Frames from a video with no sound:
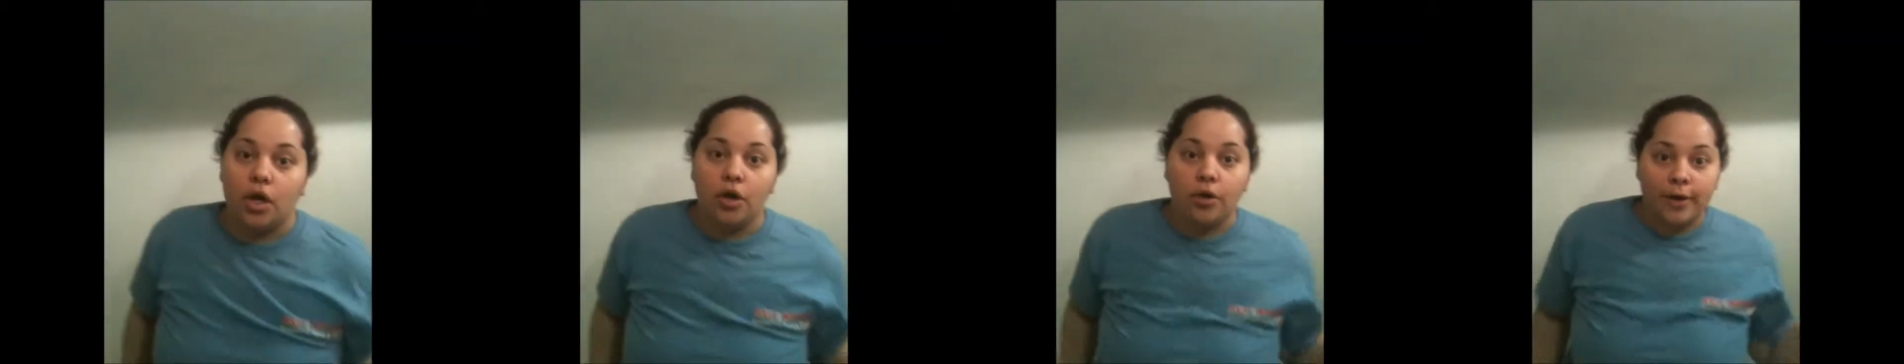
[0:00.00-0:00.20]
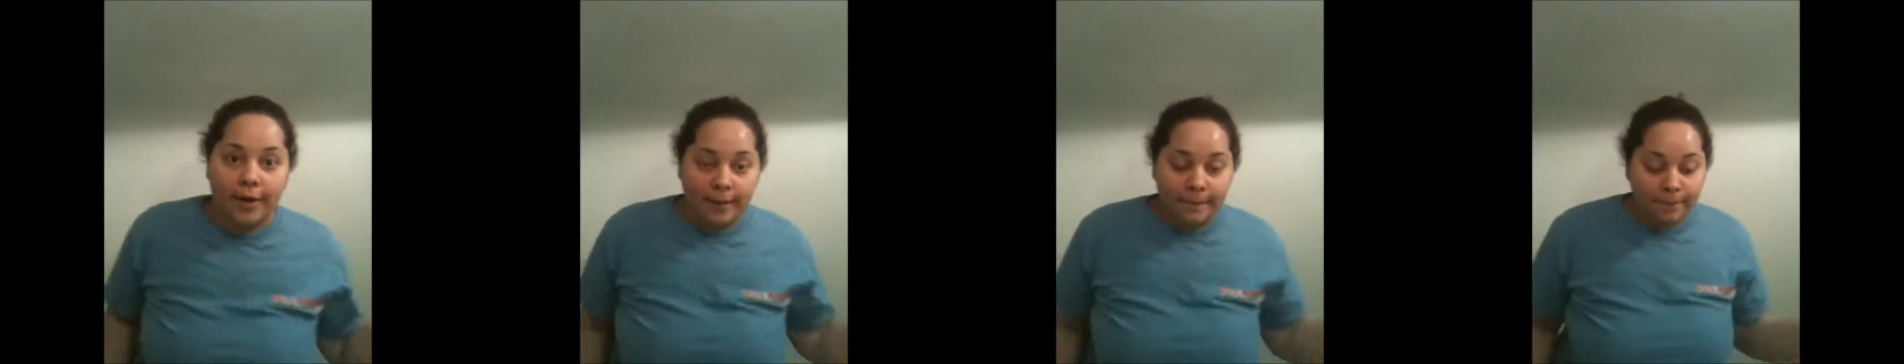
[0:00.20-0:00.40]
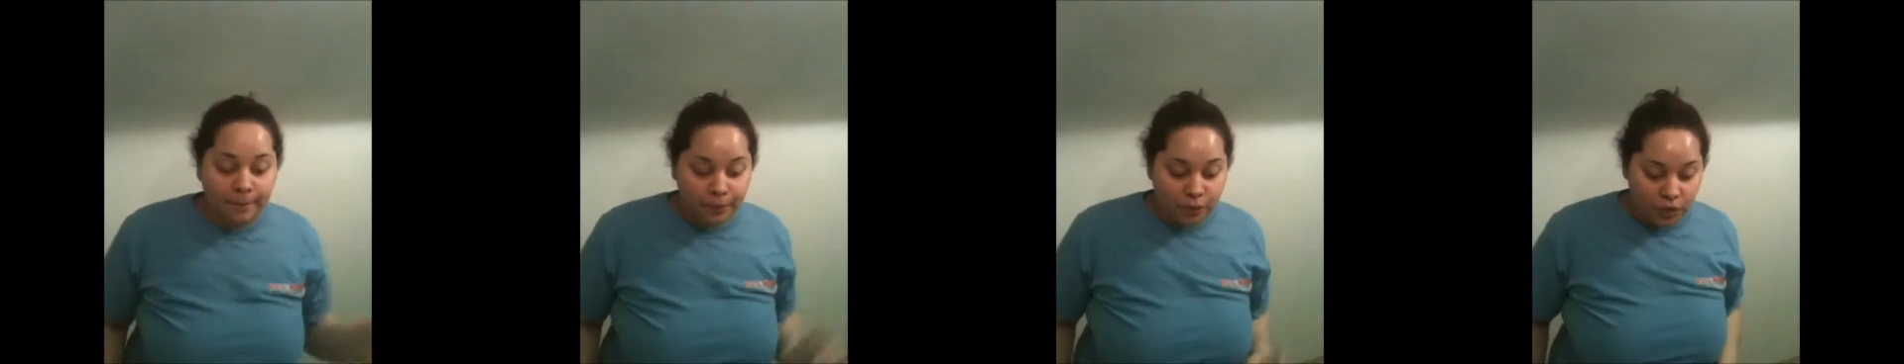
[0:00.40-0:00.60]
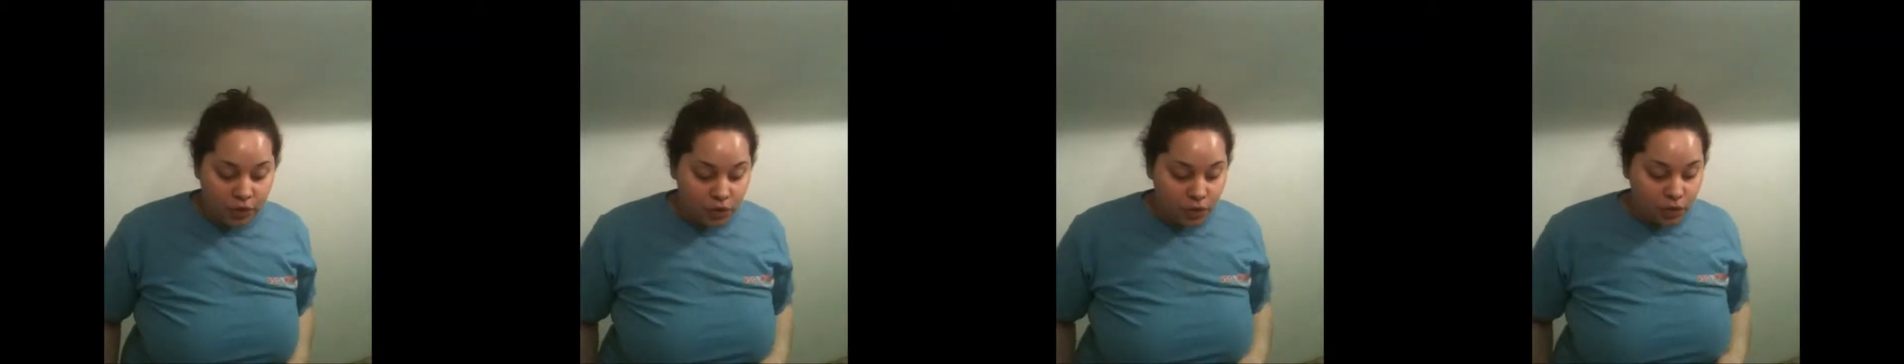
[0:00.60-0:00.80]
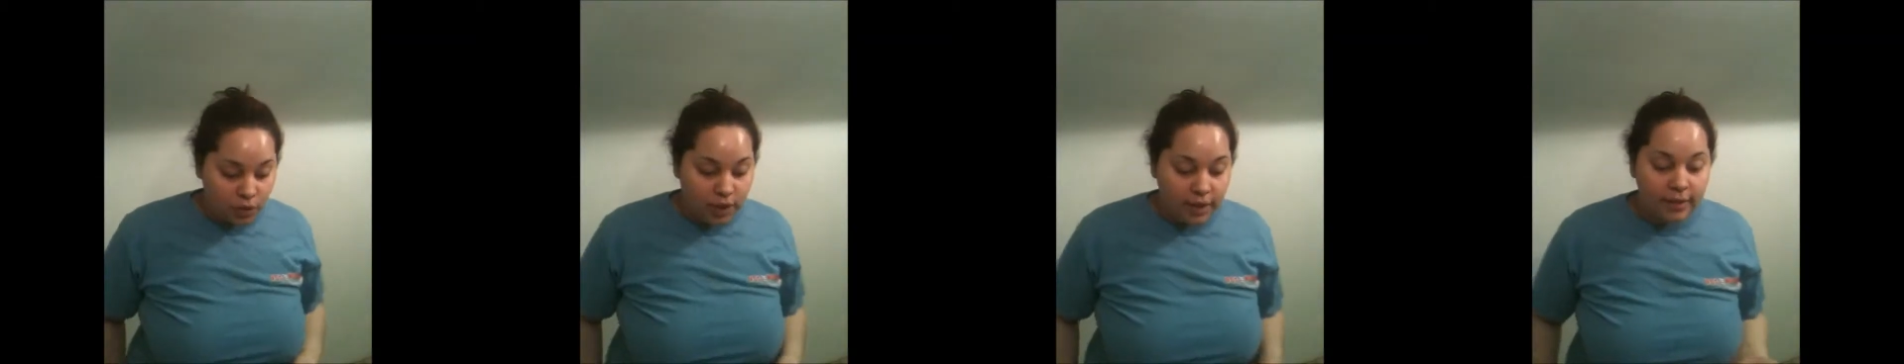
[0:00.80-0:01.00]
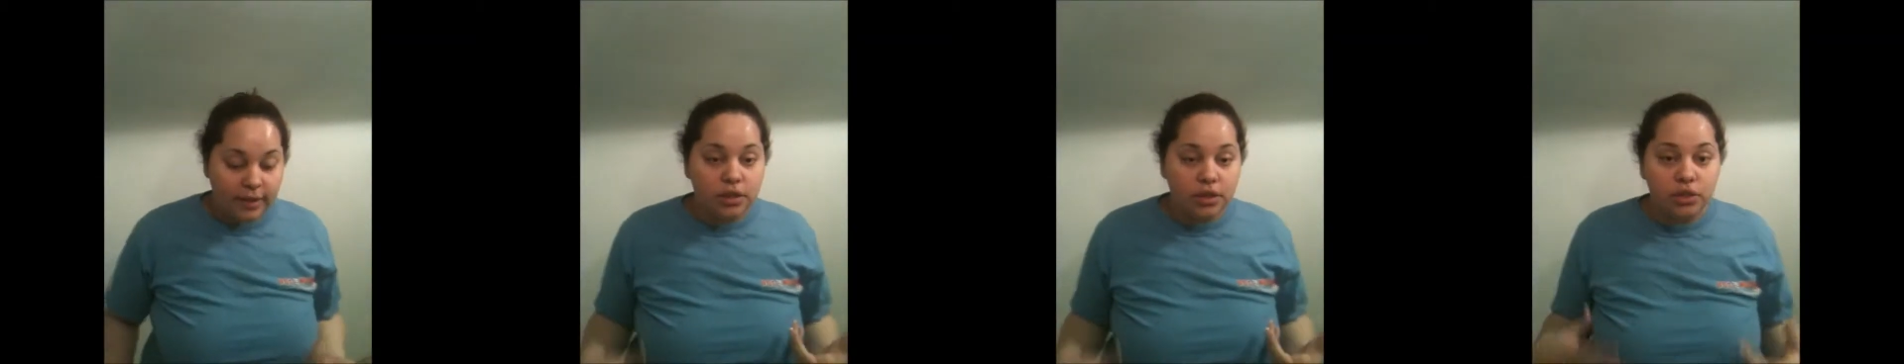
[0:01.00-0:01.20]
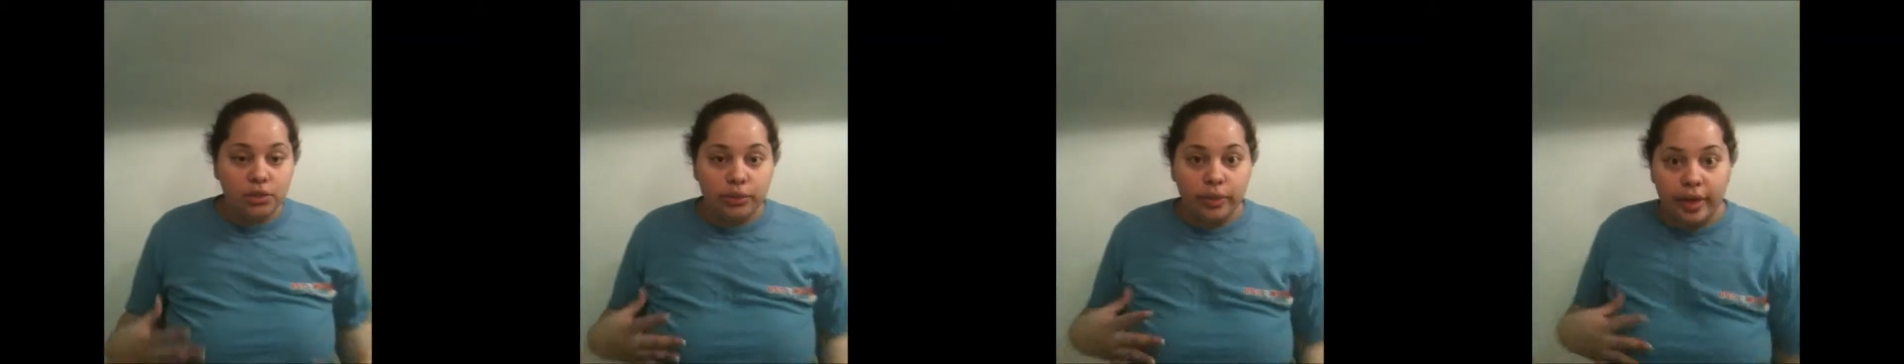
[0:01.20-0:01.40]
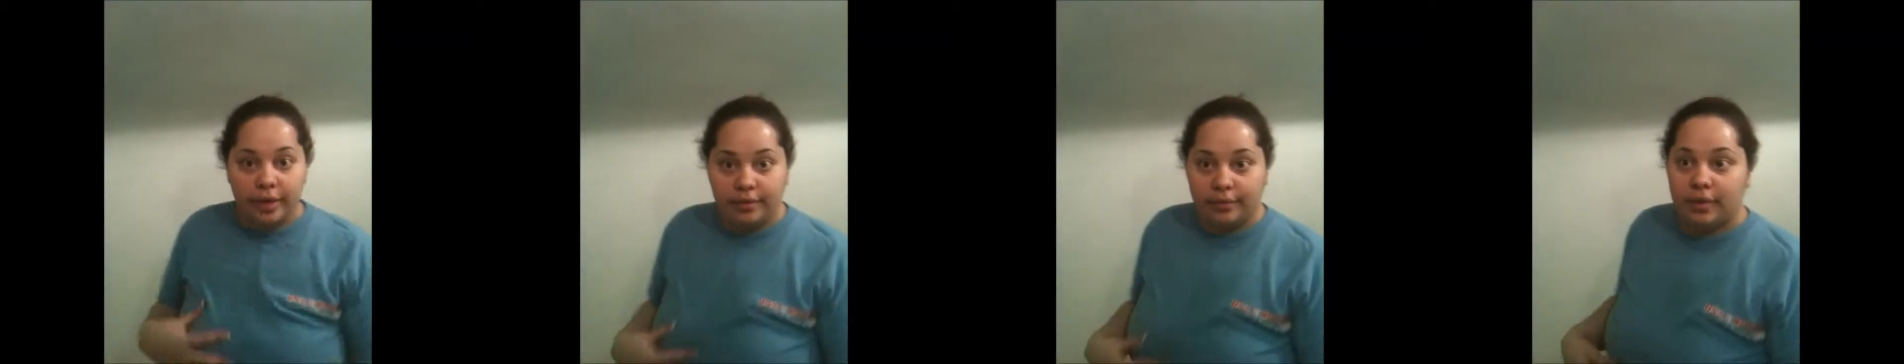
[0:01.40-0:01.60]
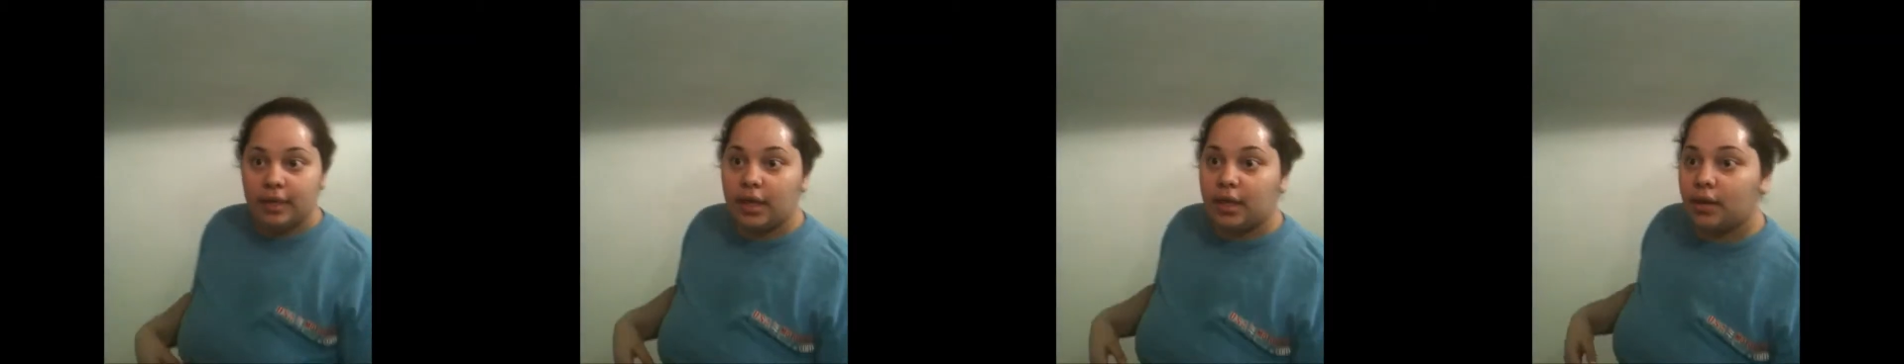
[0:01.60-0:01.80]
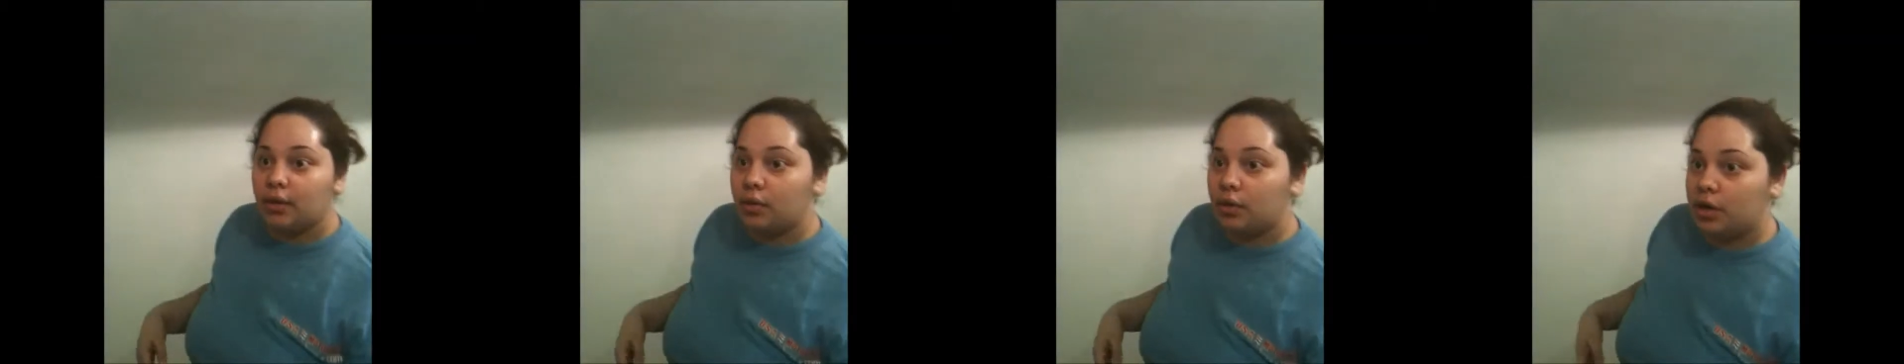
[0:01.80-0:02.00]
Okay, so now that you have
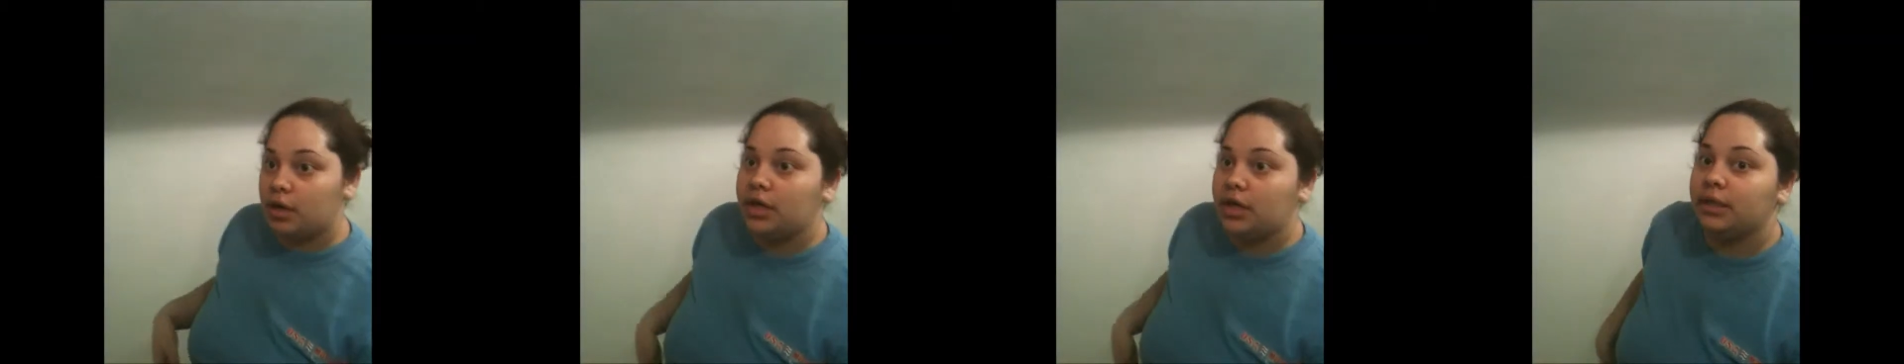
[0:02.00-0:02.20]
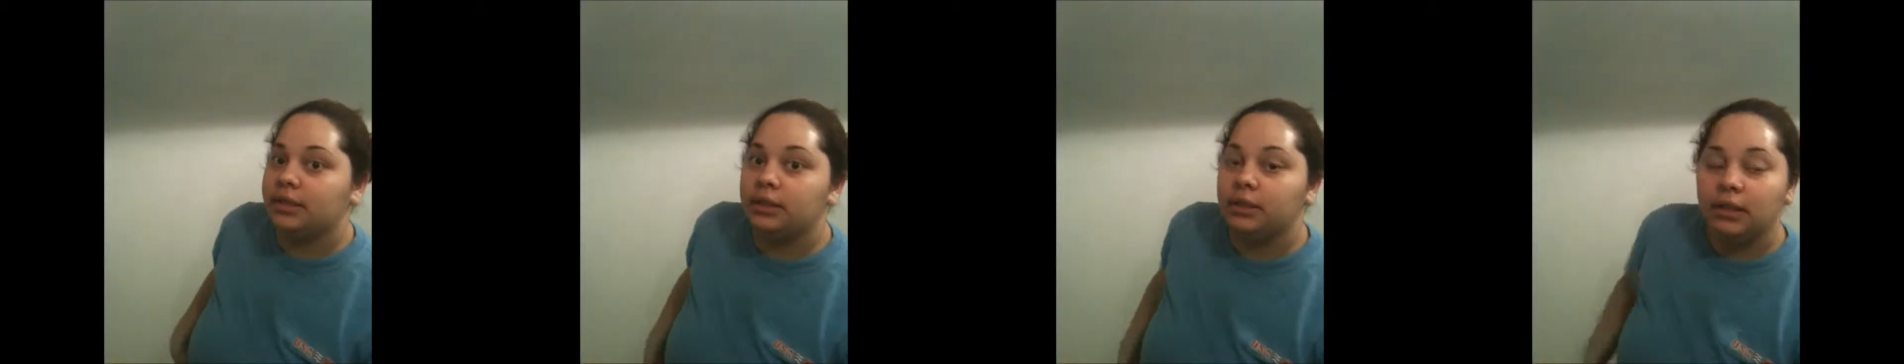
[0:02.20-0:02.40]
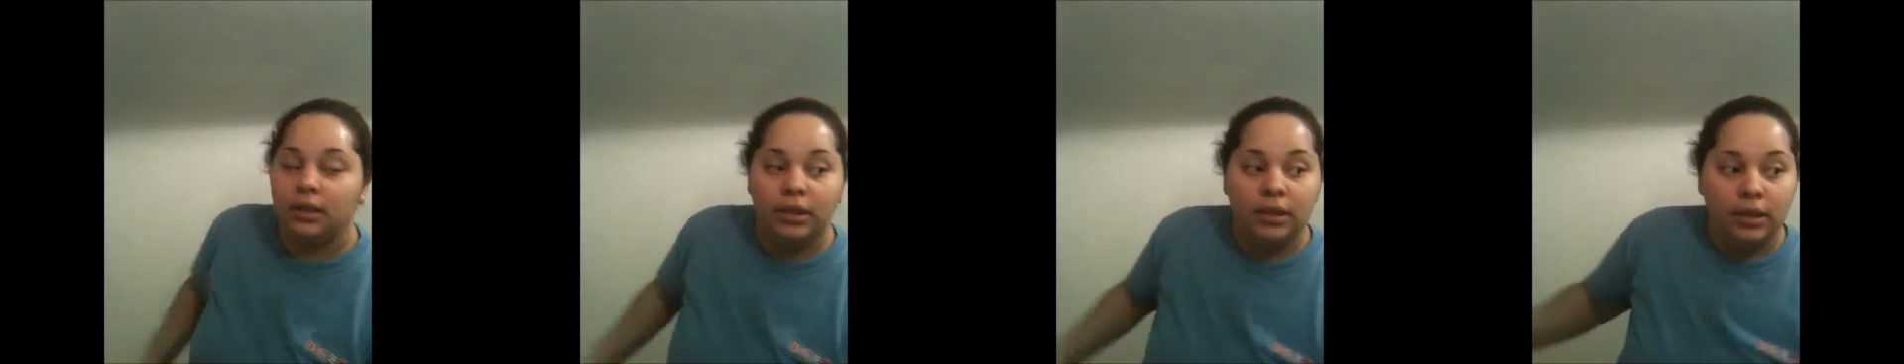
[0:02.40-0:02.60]
that on,